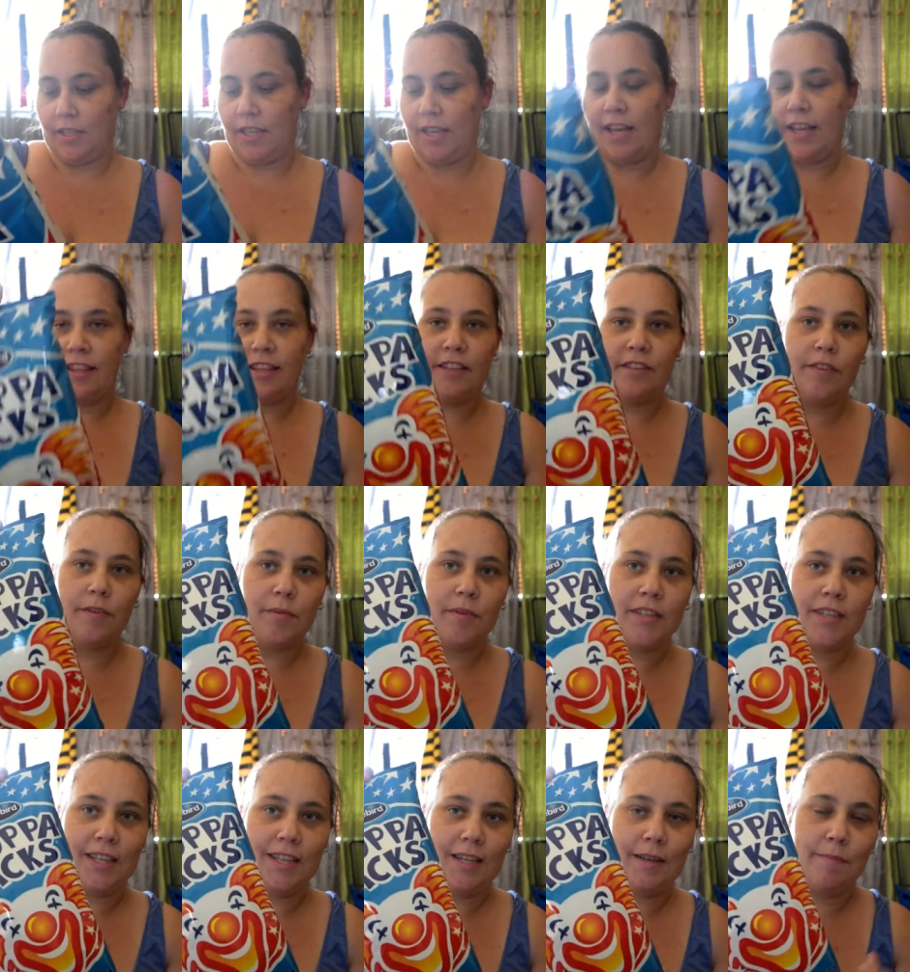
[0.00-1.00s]
Yeah, these are from New
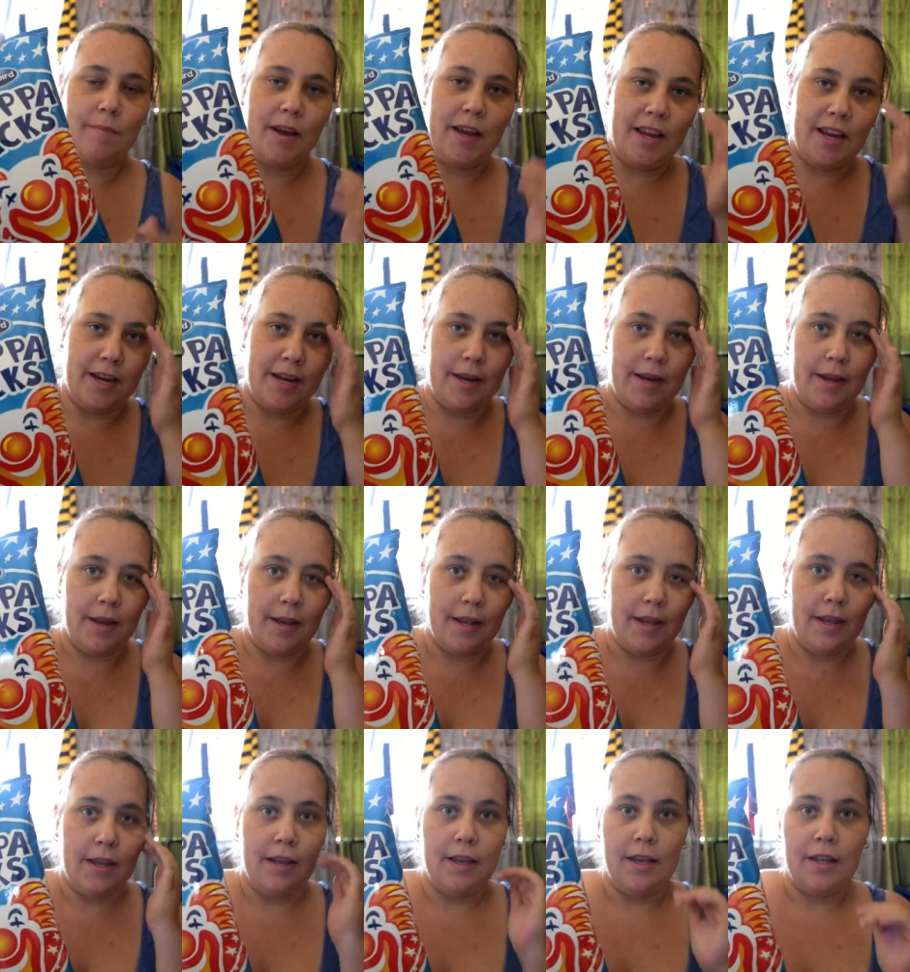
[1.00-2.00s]
Zealand. My
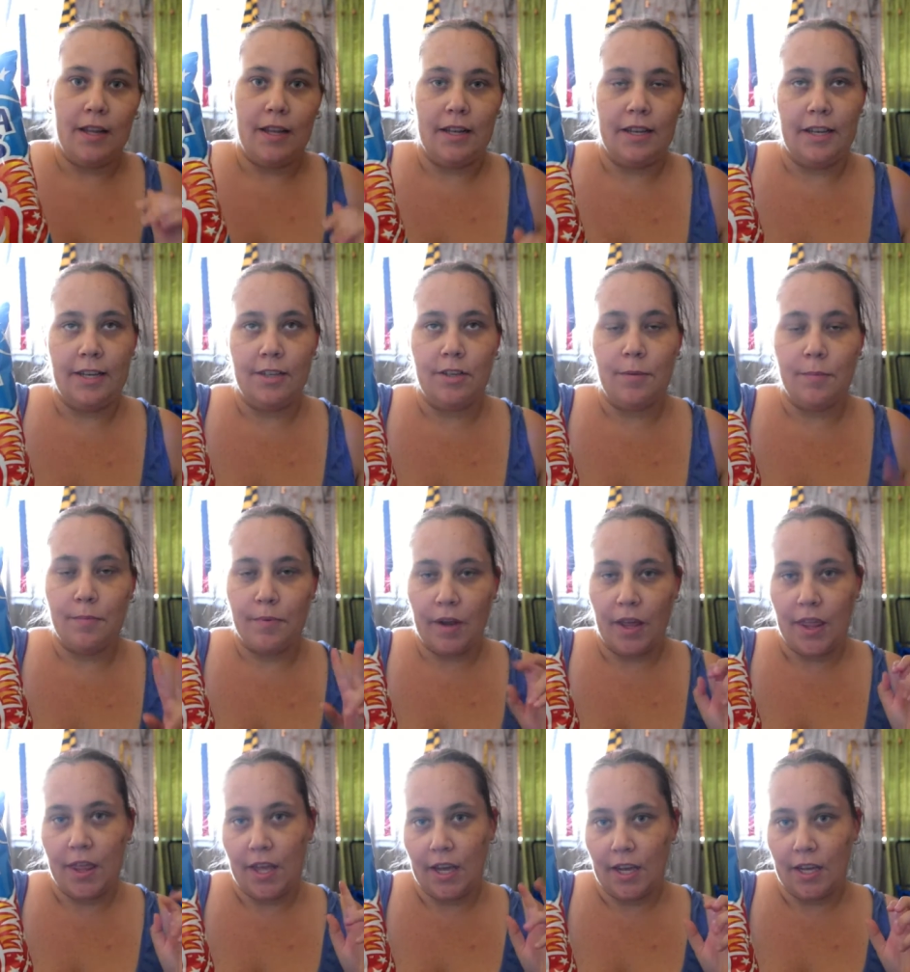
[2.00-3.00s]
little
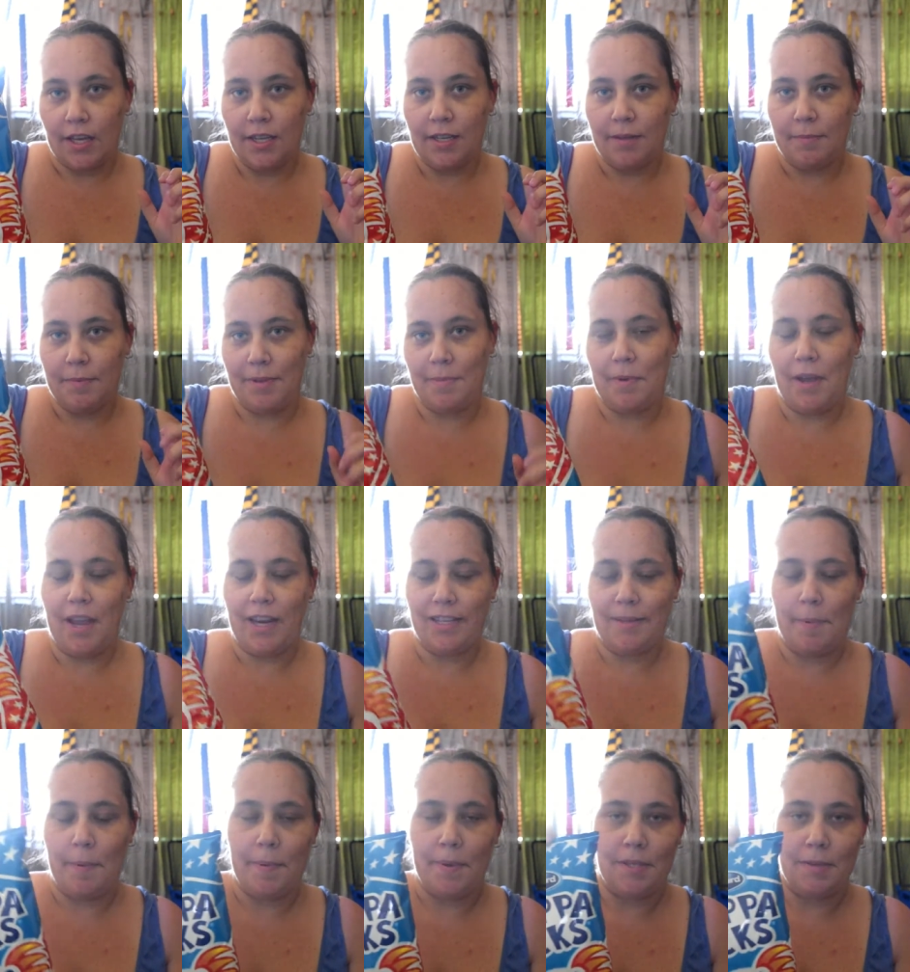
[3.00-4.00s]
brother, who's
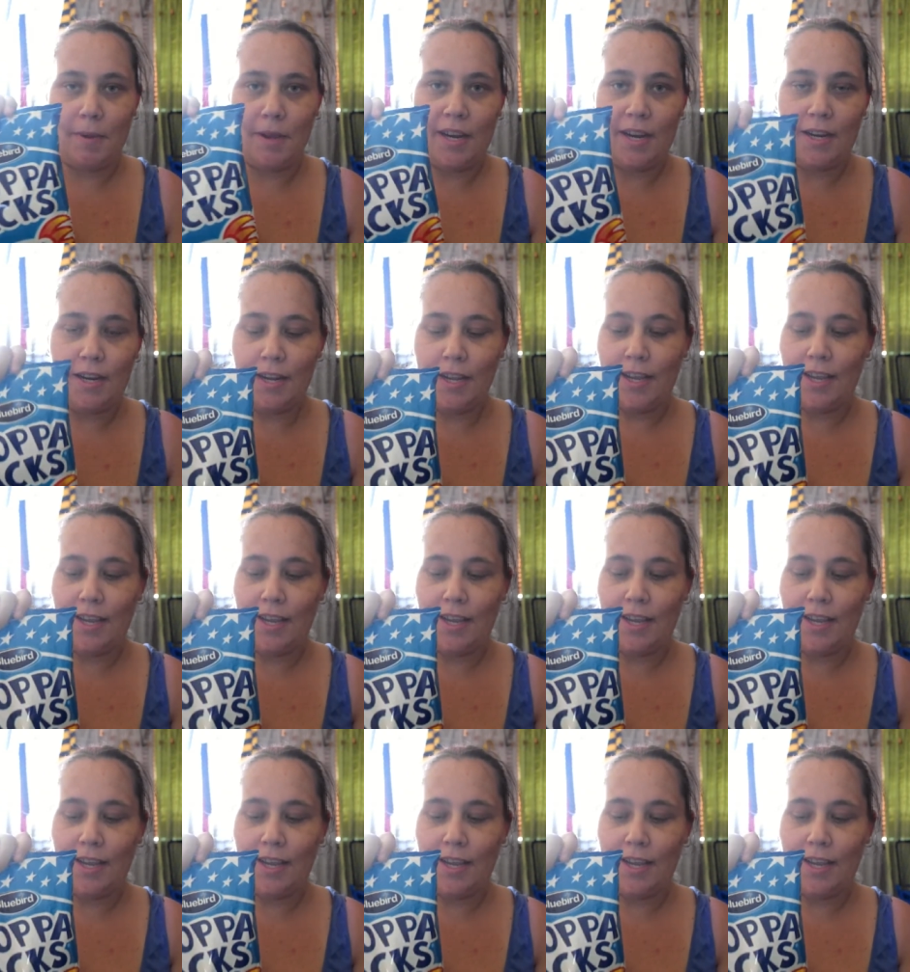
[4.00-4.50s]
actually my best mate,